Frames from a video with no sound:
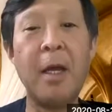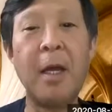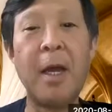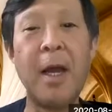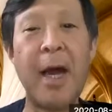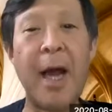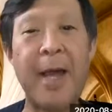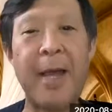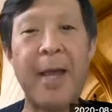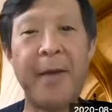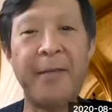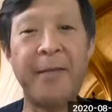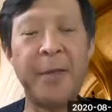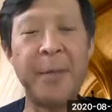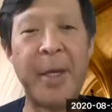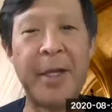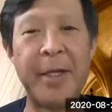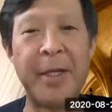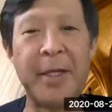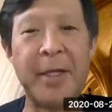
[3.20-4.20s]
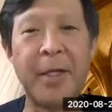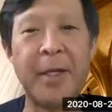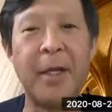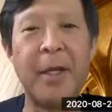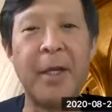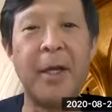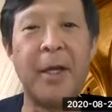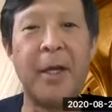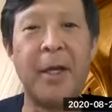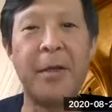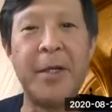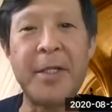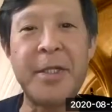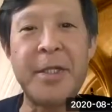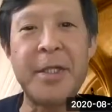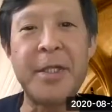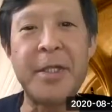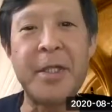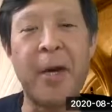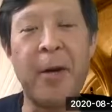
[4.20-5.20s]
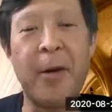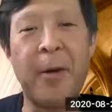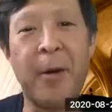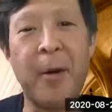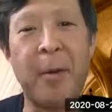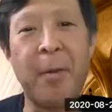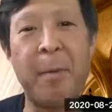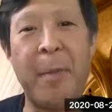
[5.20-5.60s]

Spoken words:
Hi, everybody. This is our